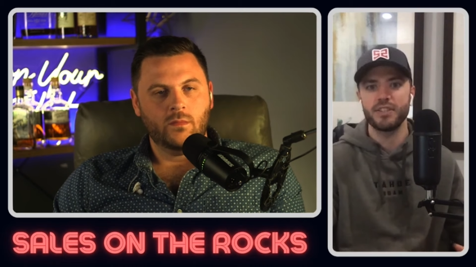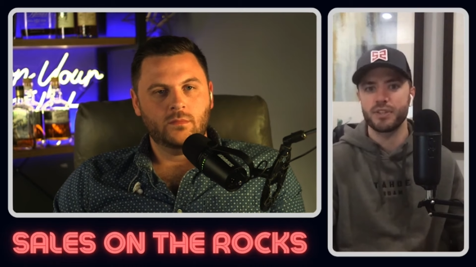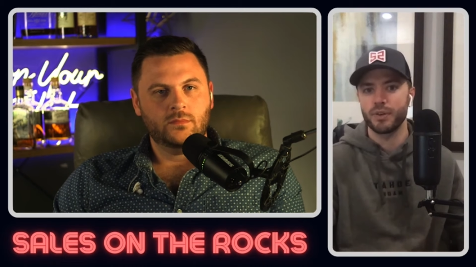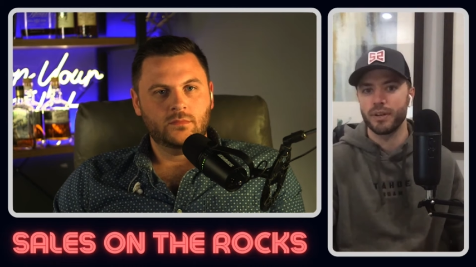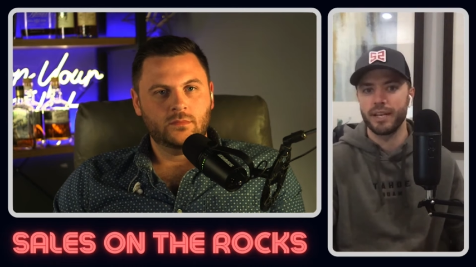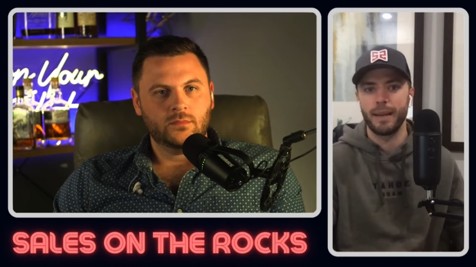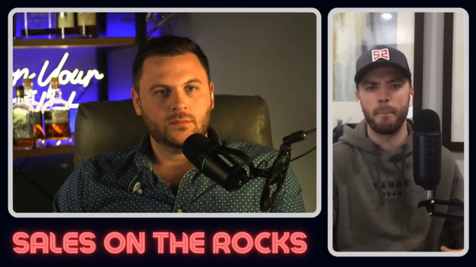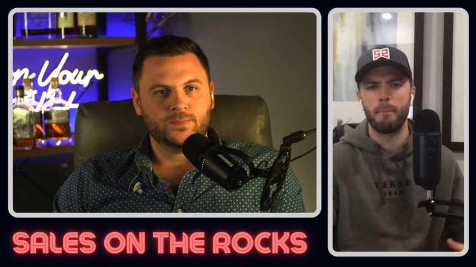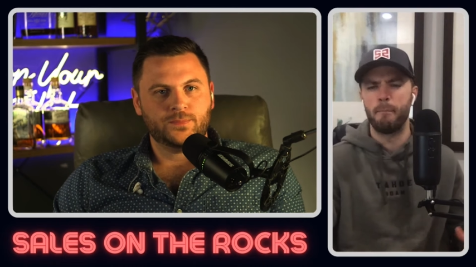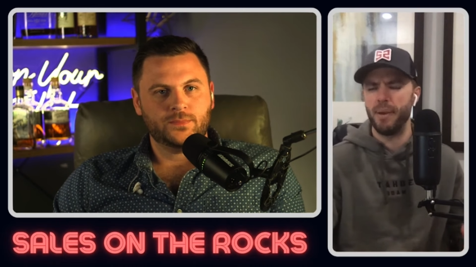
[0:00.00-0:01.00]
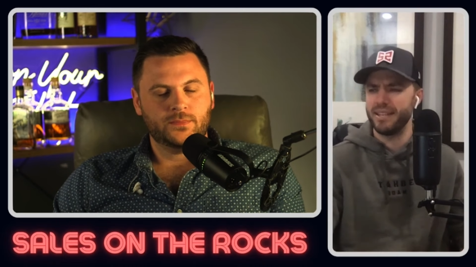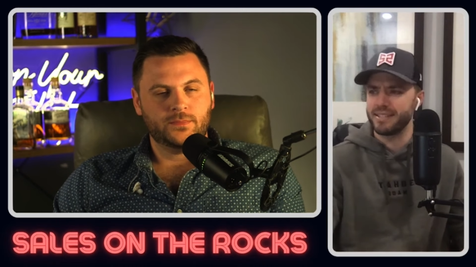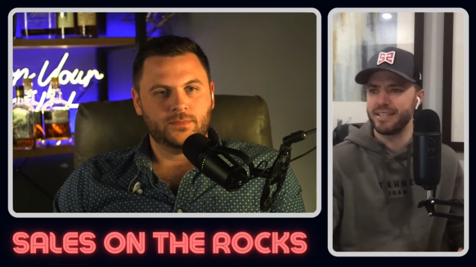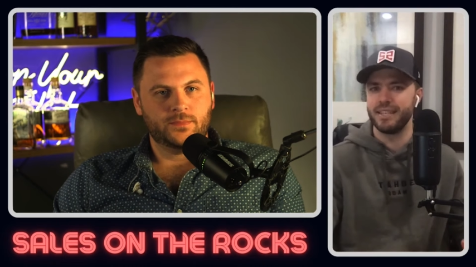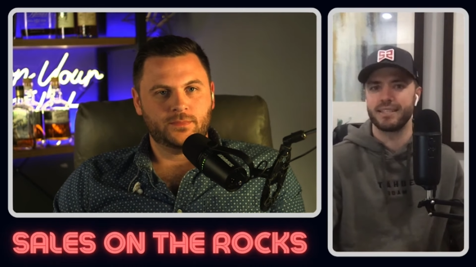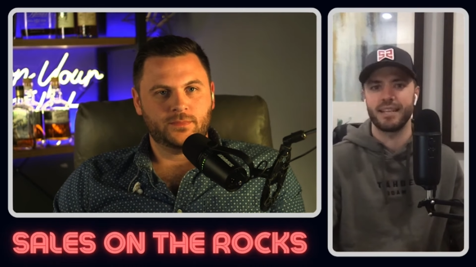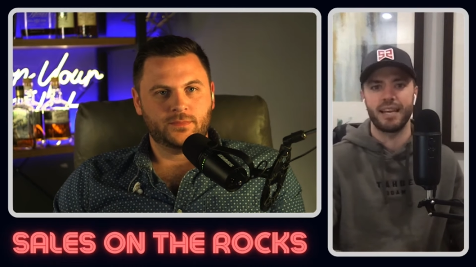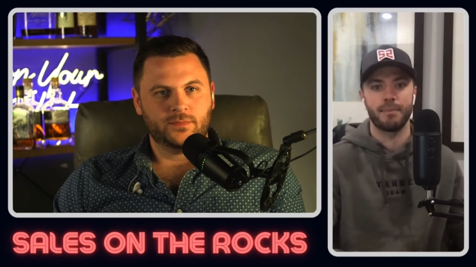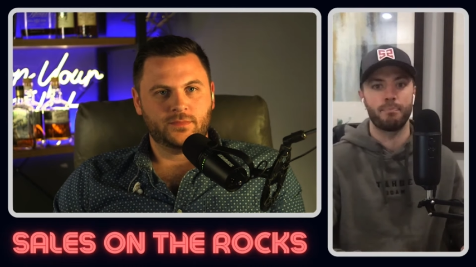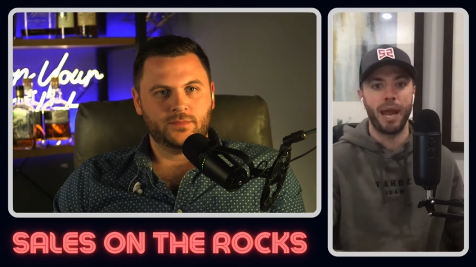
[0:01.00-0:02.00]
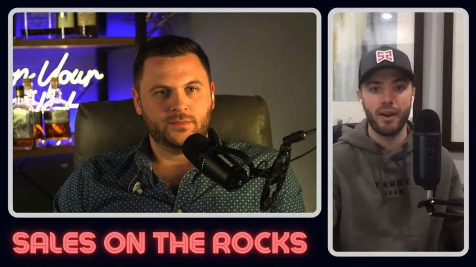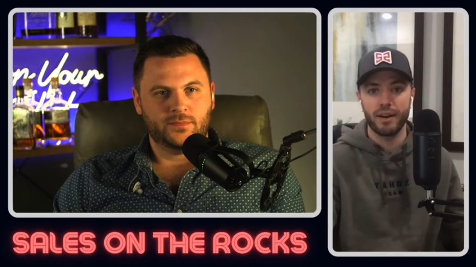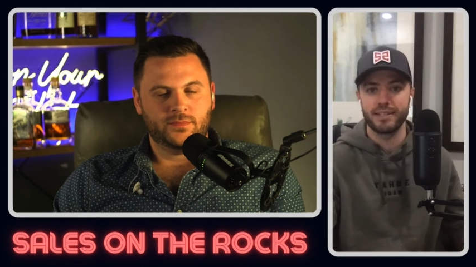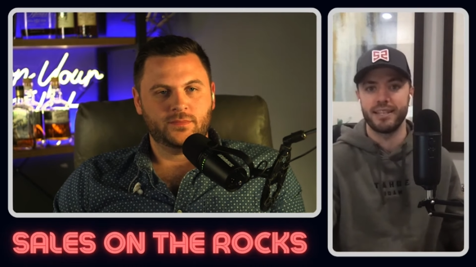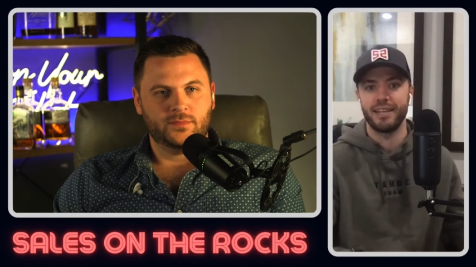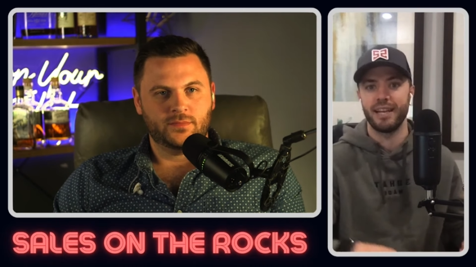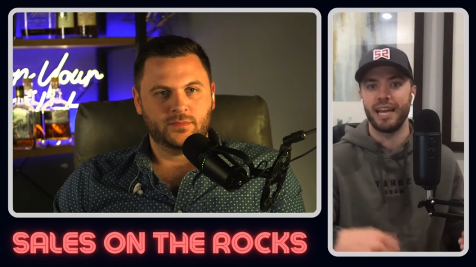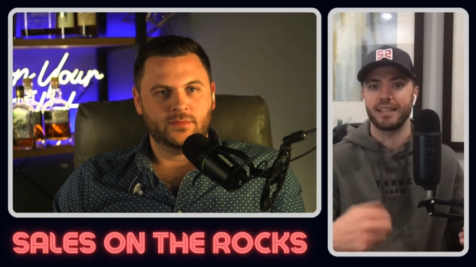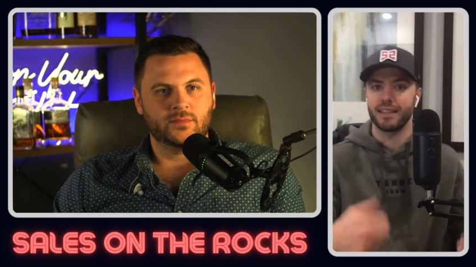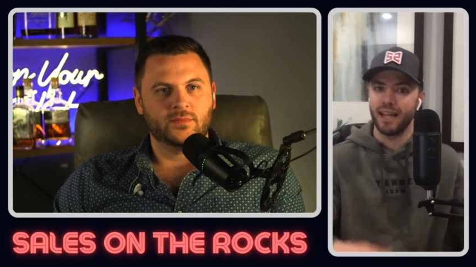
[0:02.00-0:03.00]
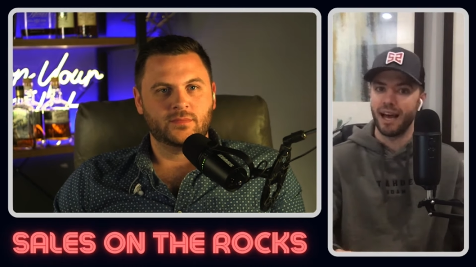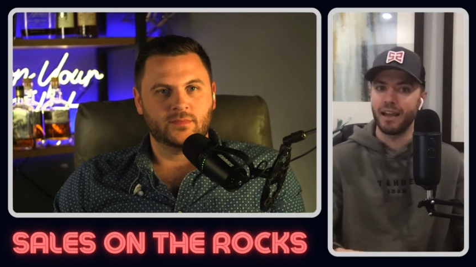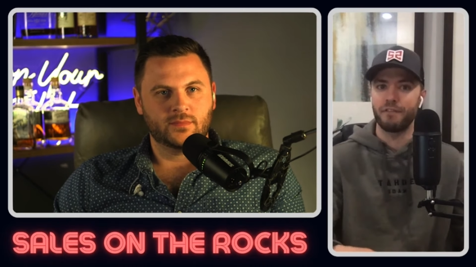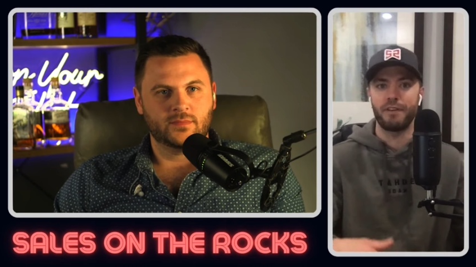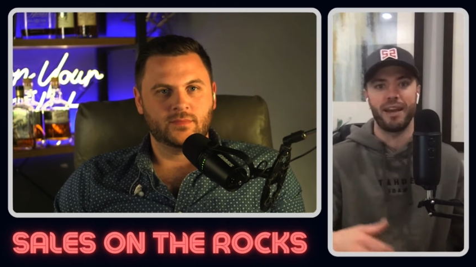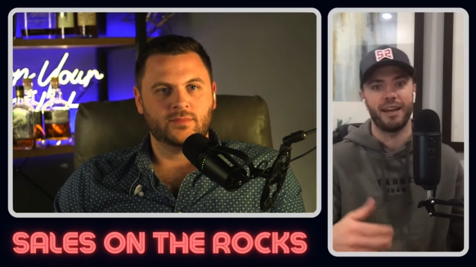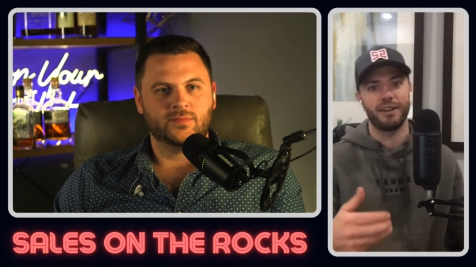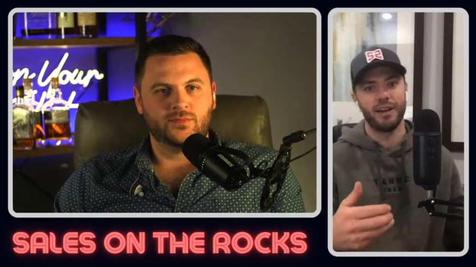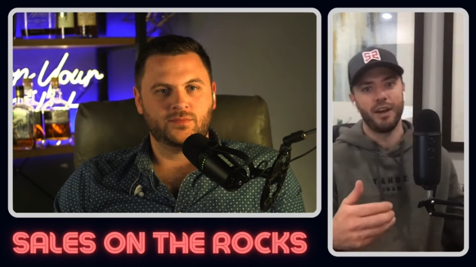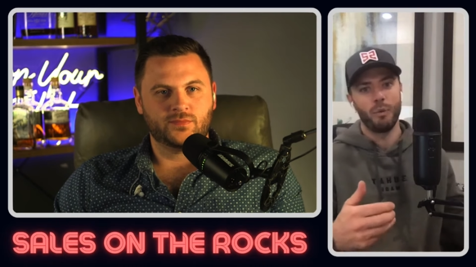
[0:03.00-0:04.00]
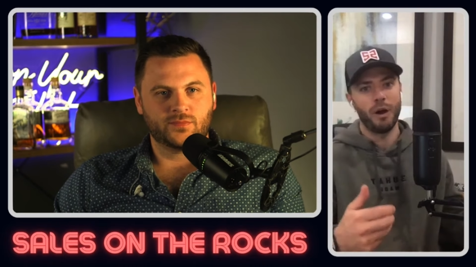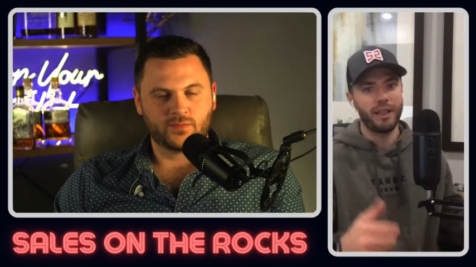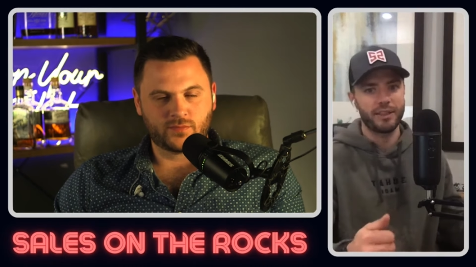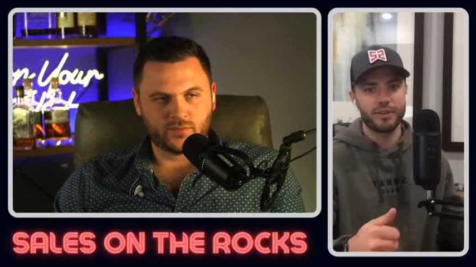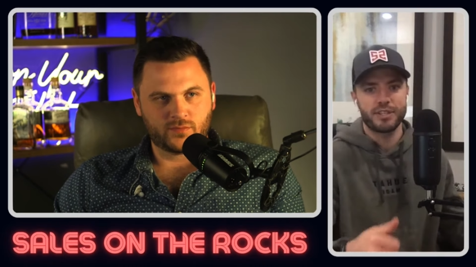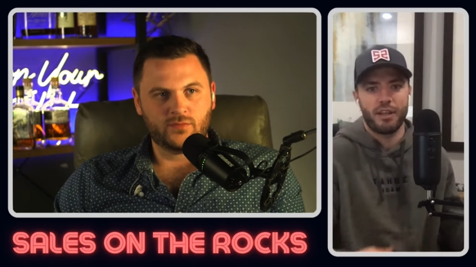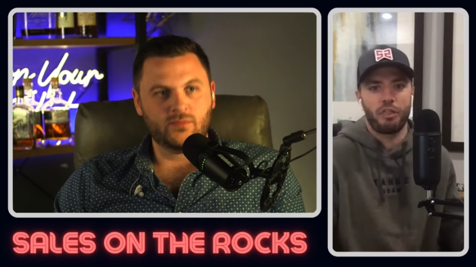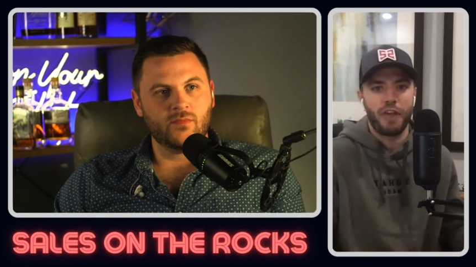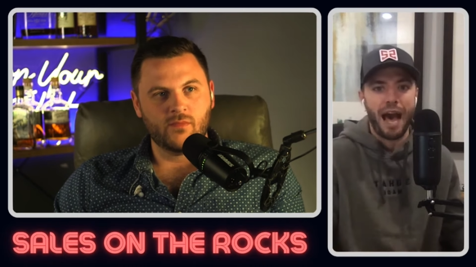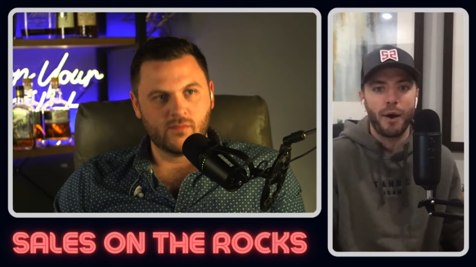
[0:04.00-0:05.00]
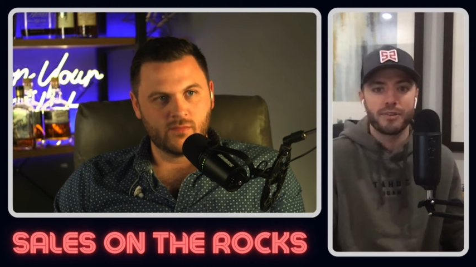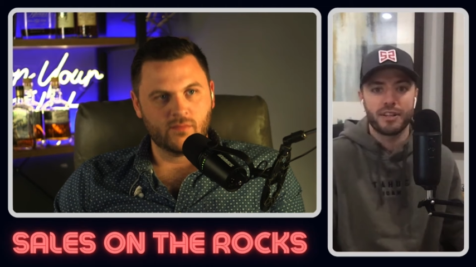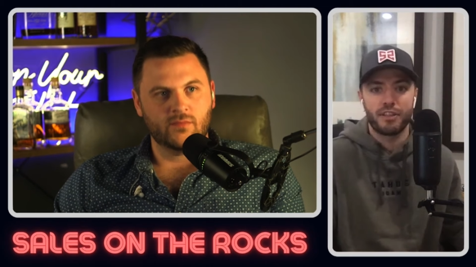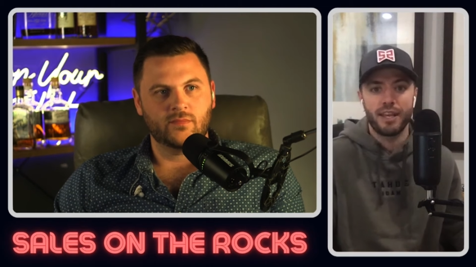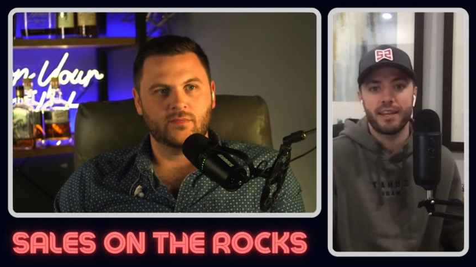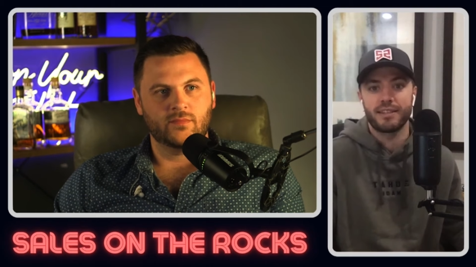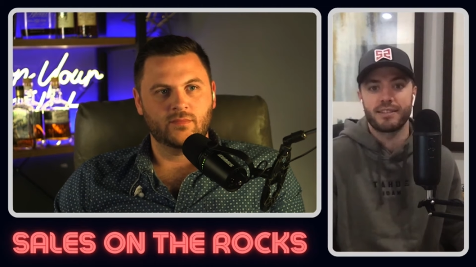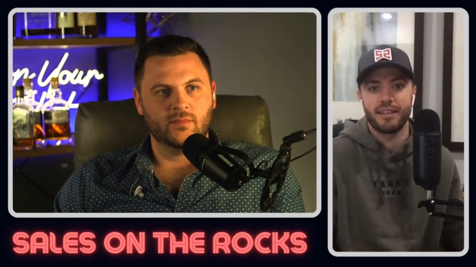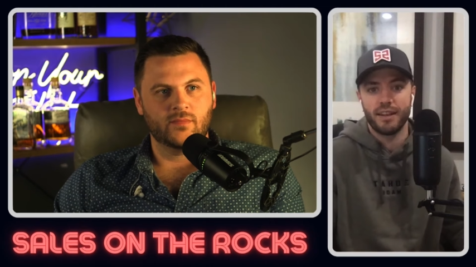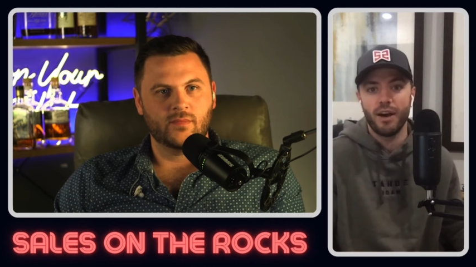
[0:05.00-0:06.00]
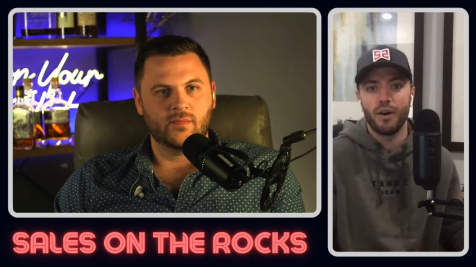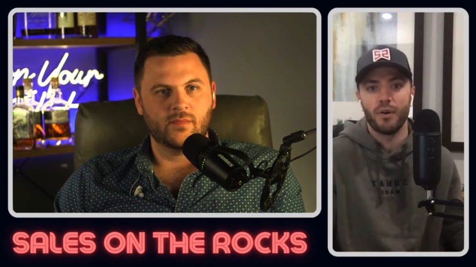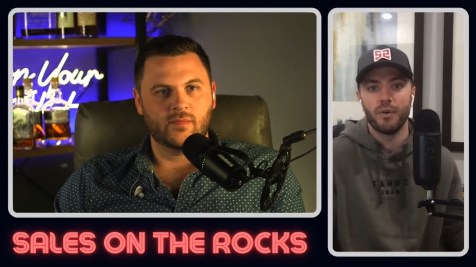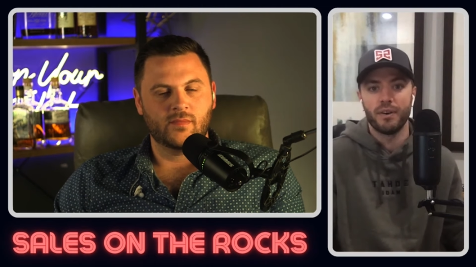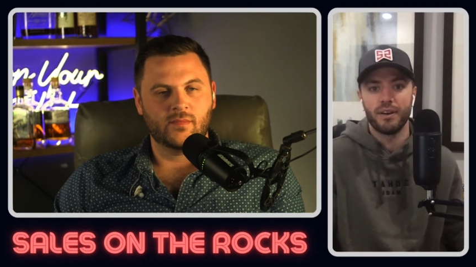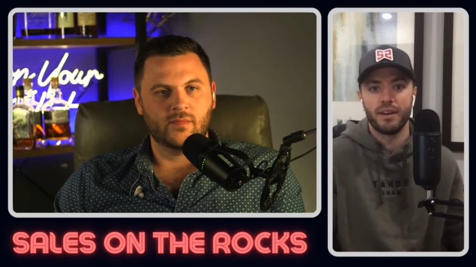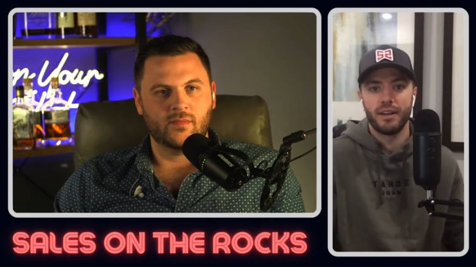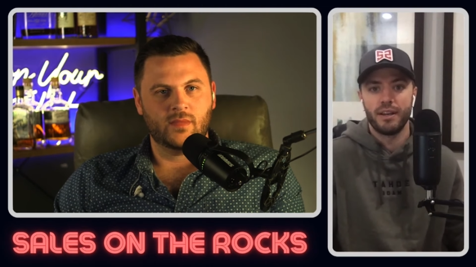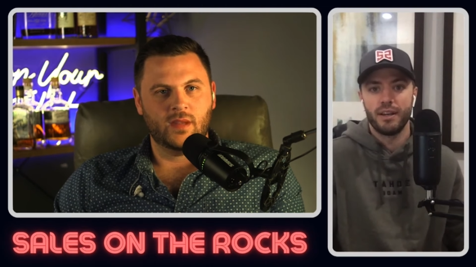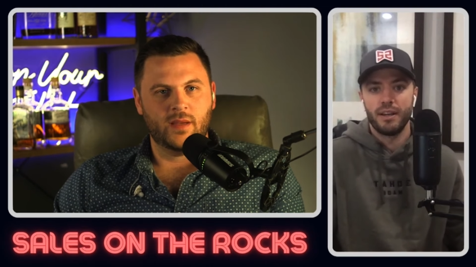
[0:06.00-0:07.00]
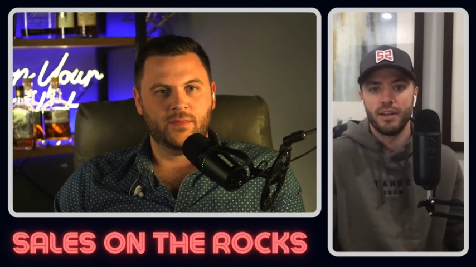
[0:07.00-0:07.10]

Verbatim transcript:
Speaker 1: history and business and parenting and life and what, like there's just a thousand things to know. Yep.